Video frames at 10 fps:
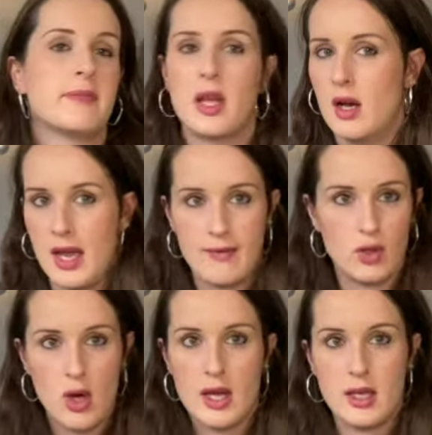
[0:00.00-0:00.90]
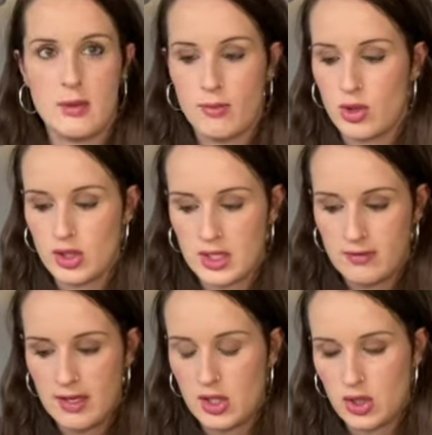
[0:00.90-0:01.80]
I haven't got any of the projects
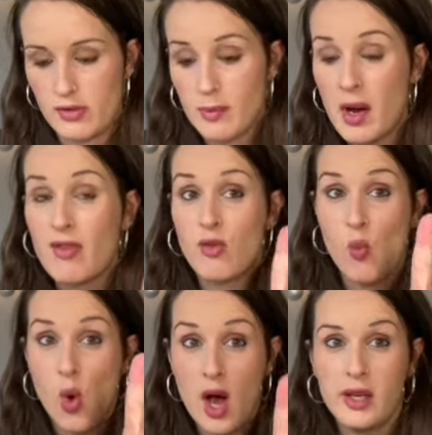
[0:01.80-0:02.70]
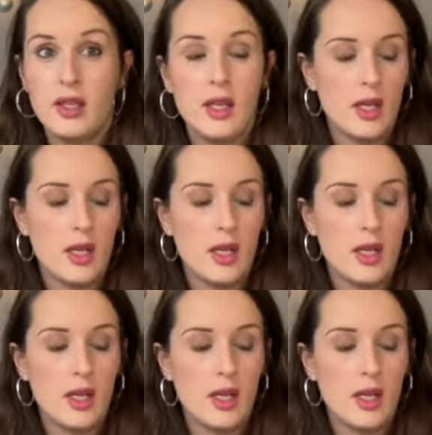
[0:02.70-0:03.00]
finished off, apart from one